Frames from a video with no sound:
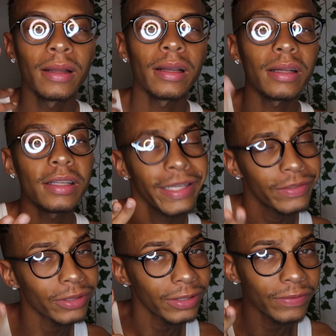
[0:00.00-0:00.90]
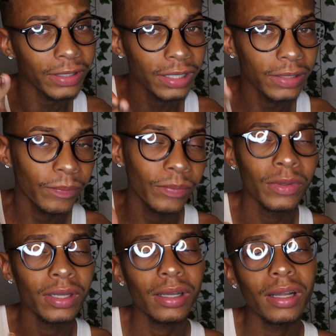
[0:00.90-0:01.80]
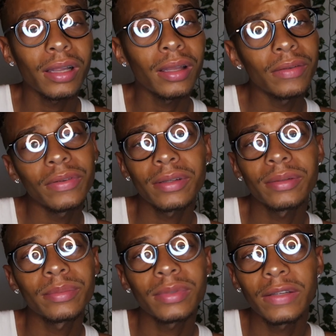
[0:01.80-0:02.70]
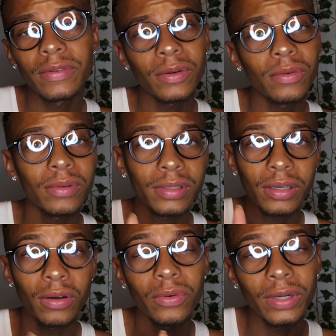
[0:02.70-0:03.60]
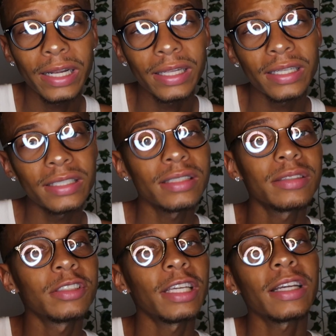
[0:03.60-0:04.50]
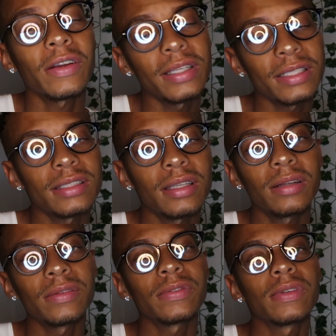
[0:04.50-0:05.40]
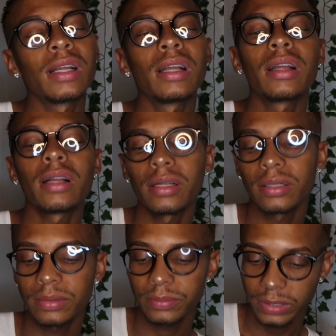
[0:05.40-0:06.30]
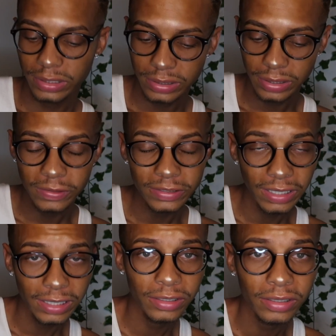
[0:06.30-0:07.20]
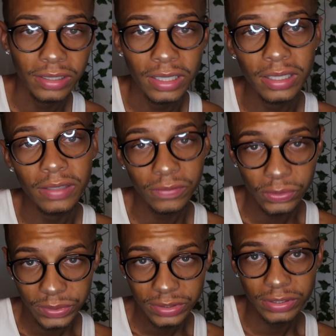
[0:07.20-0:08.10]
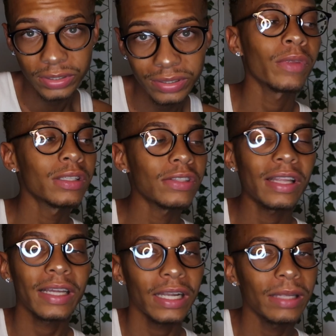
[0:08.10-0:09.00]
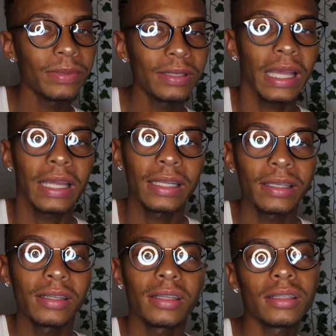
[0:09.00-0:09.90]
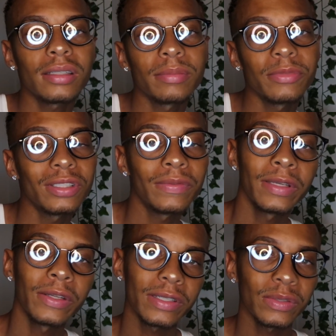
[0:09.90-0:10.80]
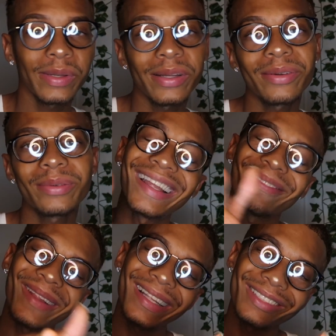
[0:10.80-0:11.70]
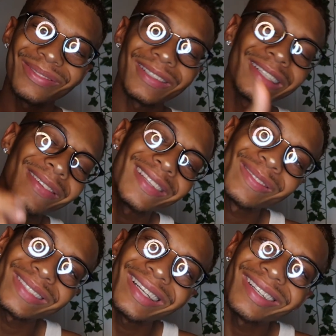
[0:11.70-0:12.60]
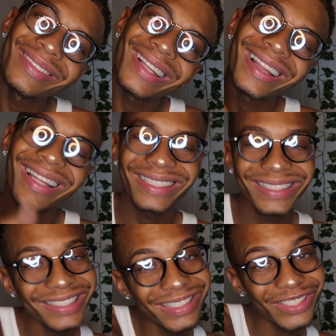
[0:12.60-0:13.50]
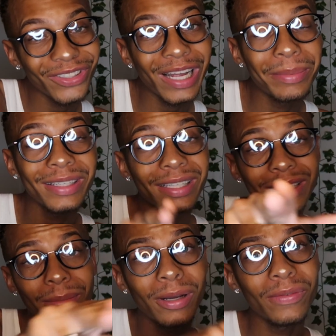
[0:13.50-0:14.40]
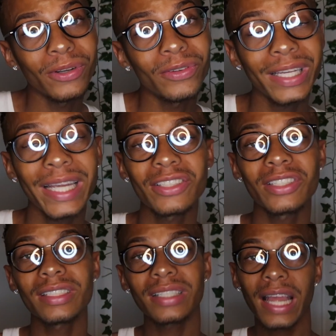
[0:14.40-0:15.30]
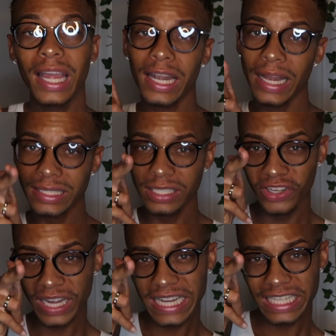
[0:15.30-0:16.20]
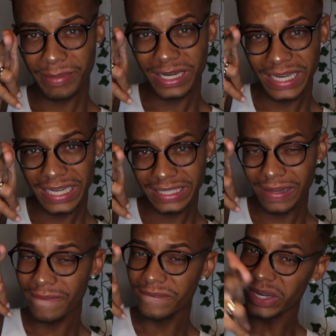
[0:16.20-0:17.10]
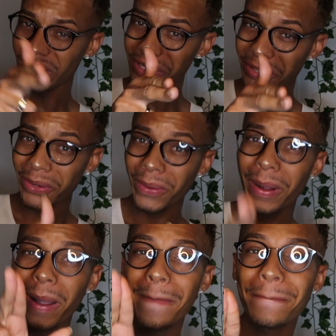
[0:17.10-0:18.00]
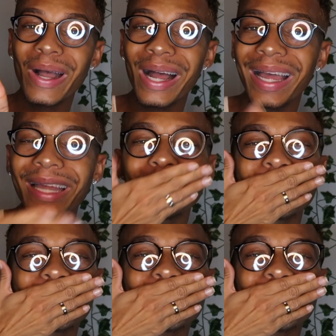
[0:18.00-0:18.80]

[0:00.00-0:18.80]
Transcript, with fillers: Uh, he's really funny. I love him. If you don't know who that is, check out his stuff. Um, he's an entertainer, influencer. So I like how they put that in the music video as well. If you like this video, give it a thumbs up. Like, share, subscribe, and click the bell for notifications. And I'll see you guys in my next video. Bye.